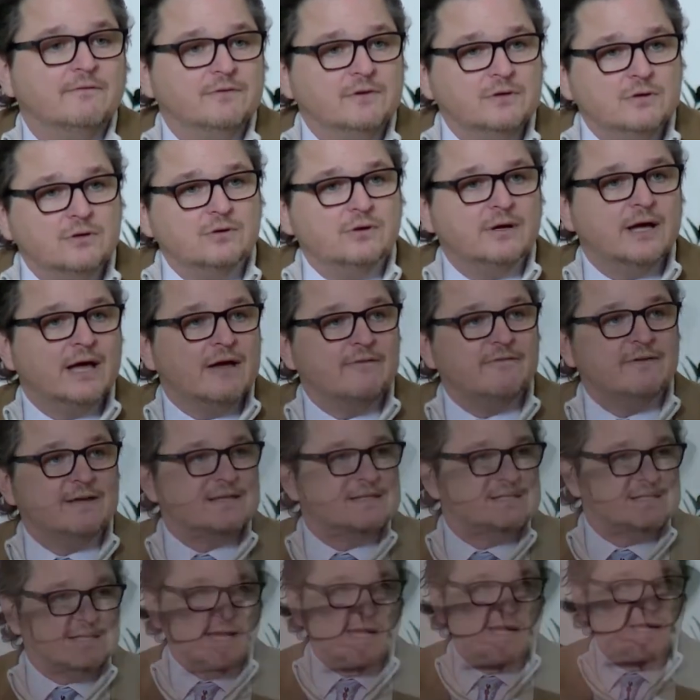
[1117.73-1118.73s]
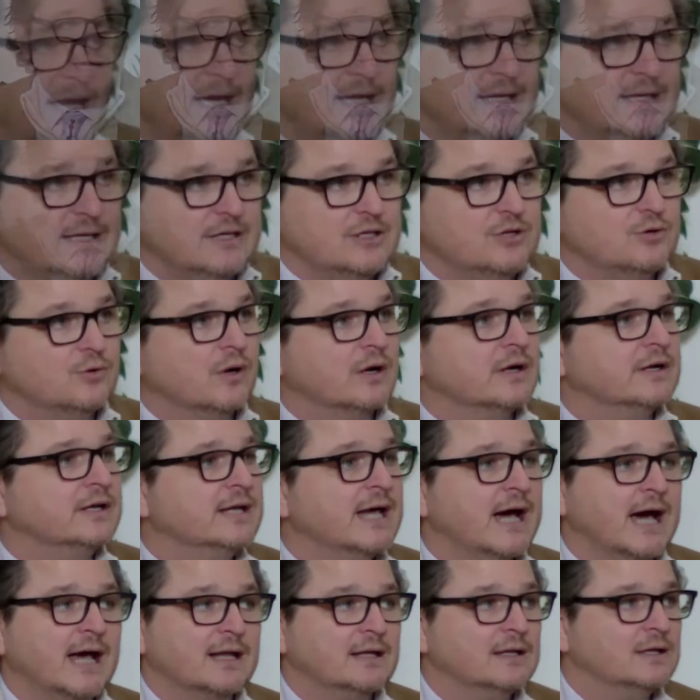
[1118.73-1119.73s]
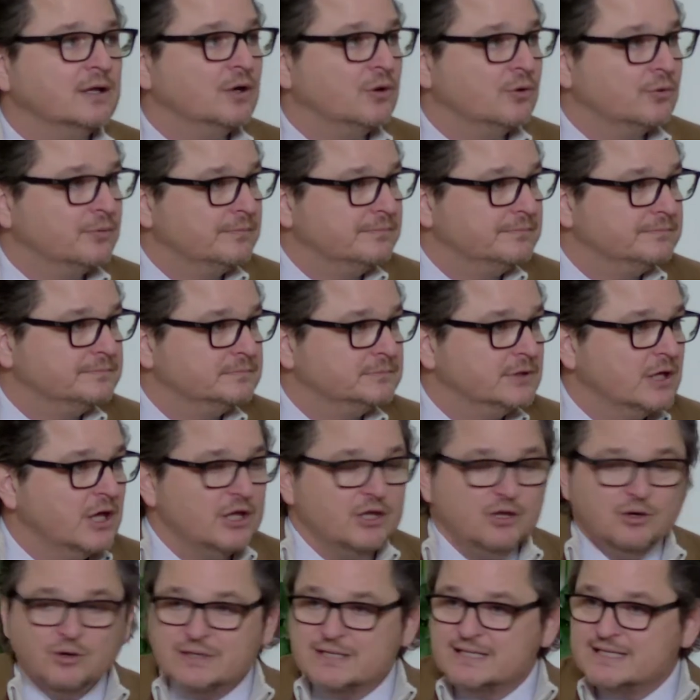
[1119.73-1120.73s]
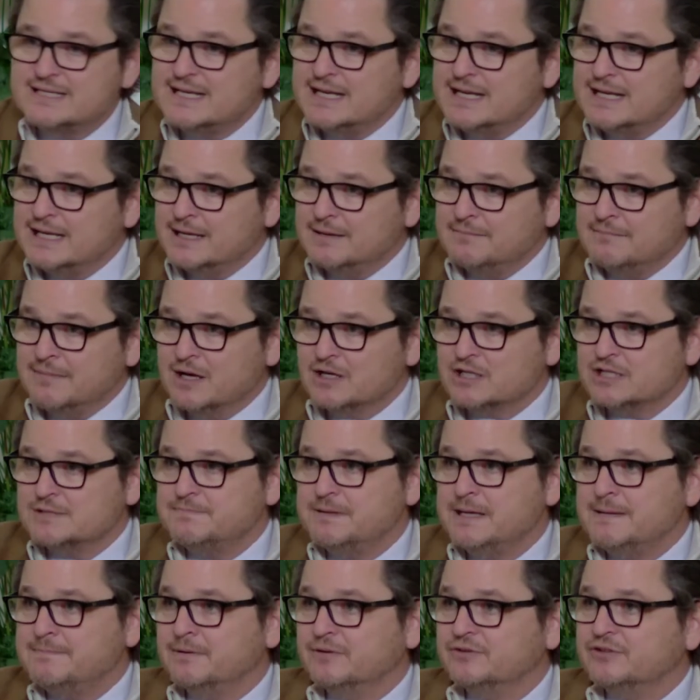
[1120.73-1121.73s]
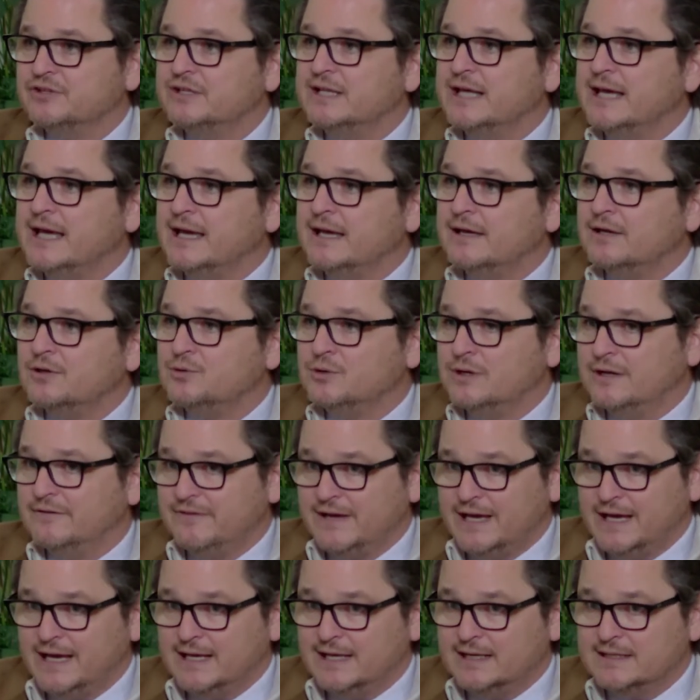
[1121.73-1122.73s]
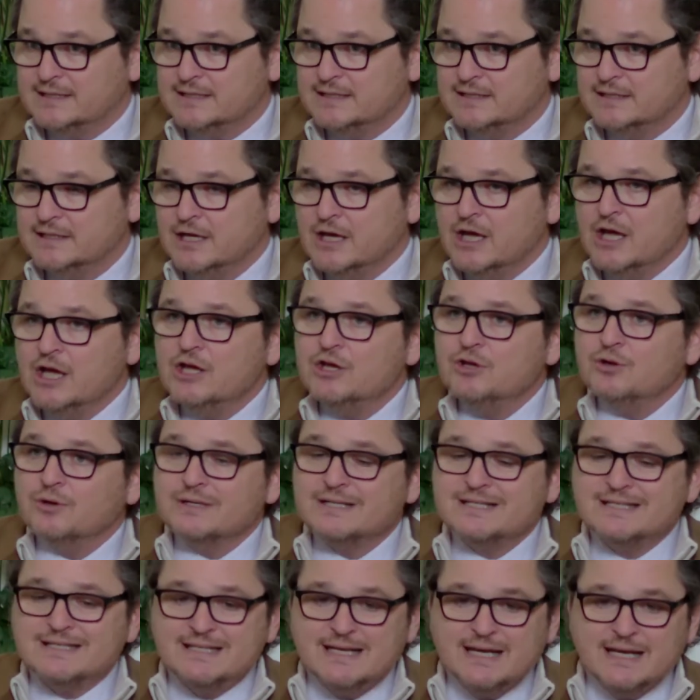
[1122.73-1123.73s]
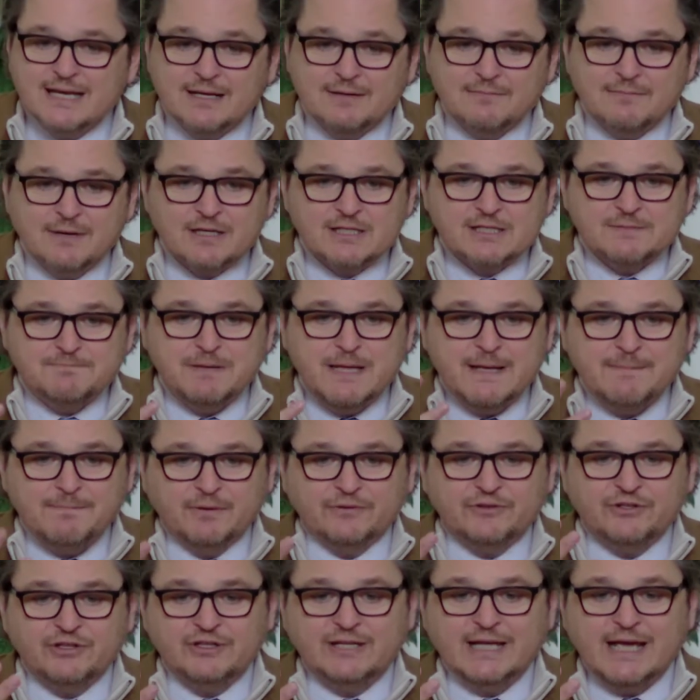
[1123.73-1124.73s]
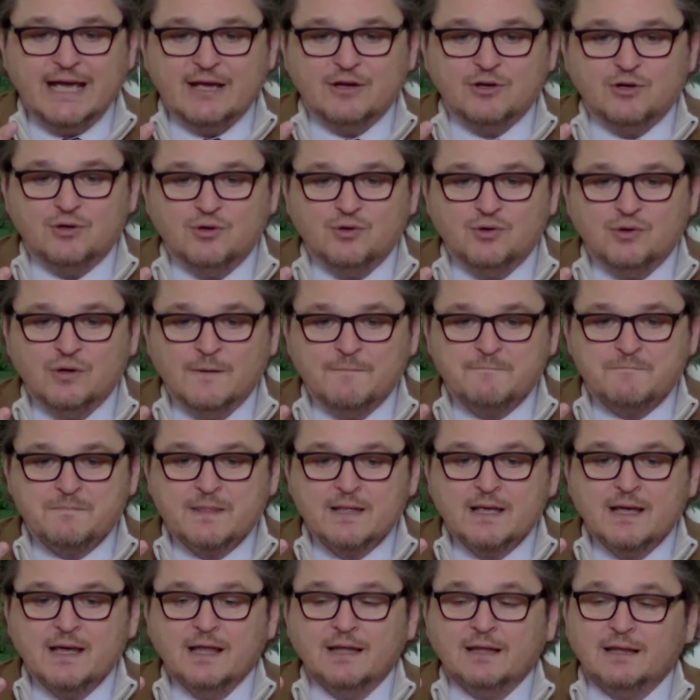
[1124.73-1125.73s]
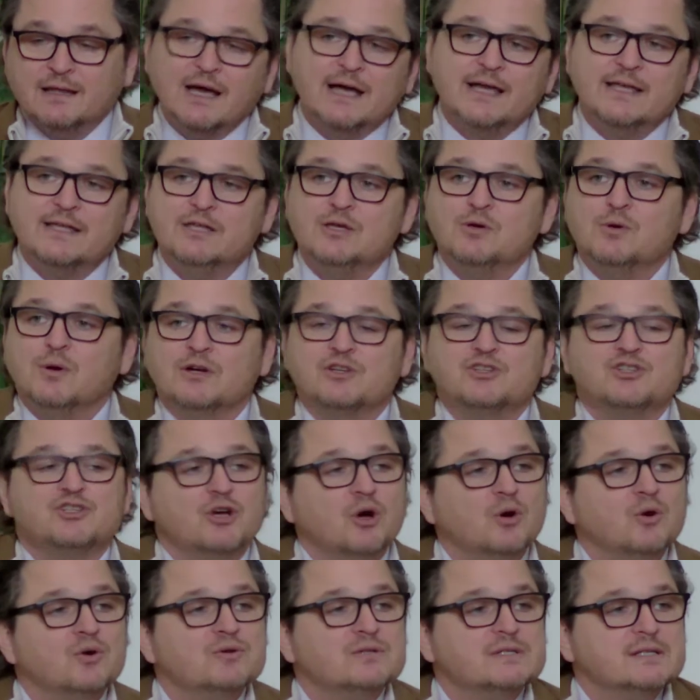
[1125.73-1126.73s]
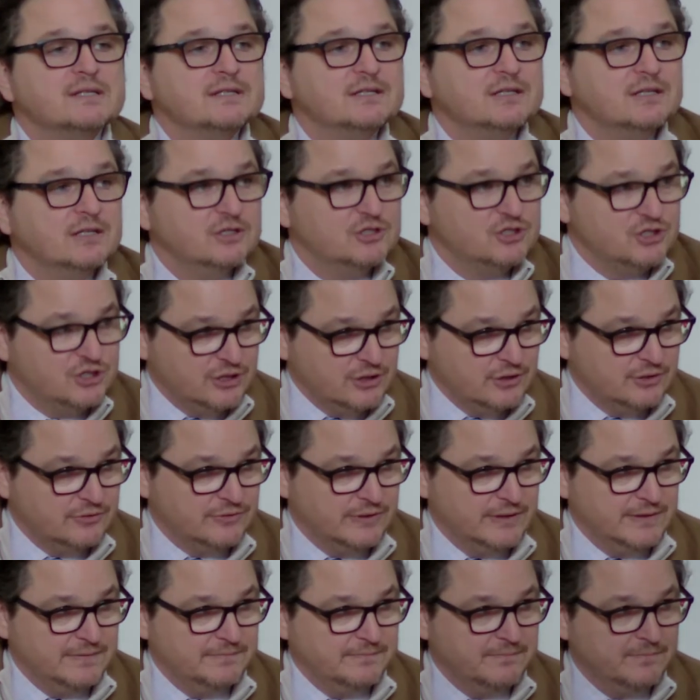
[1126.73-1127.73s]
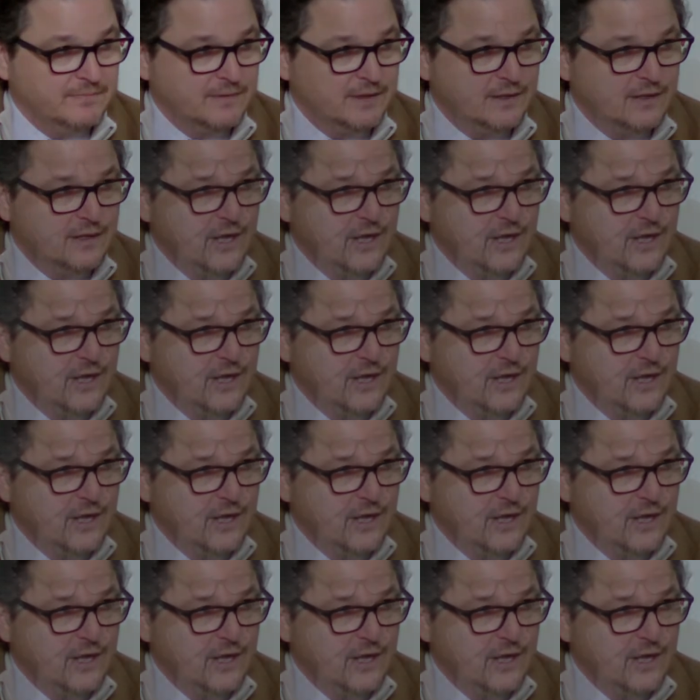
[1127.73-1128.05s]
If you have anxiety, you are not alone. You are sitting amongst people today who have had it. You are sitting amongst people today who, like you, are chosen children,